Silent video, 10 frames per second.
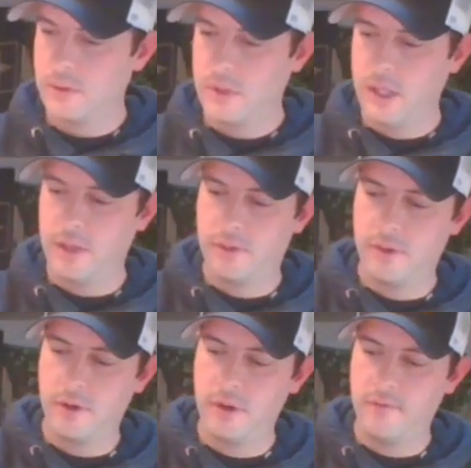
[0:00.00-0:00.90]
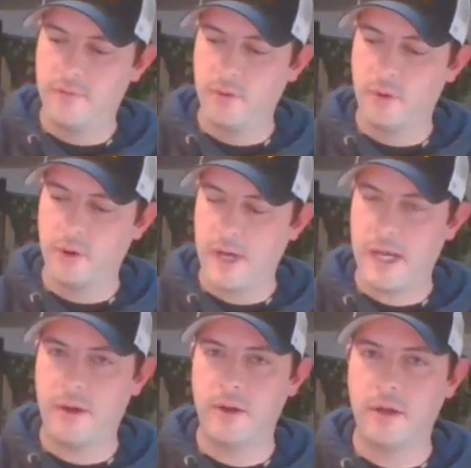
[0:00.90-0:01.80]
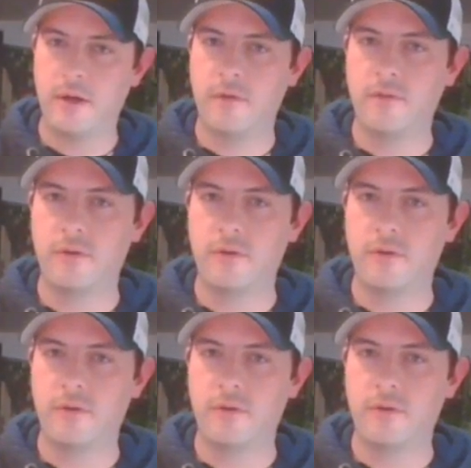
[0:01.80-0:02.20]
A 34 out of